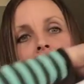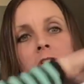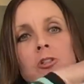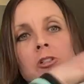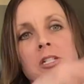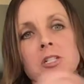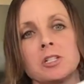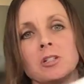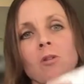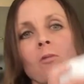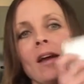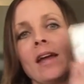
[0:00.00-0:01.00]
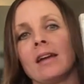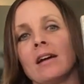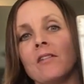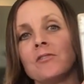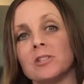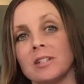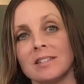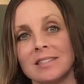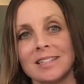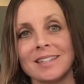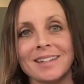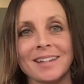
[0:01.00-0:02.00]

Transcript: the traditional way of just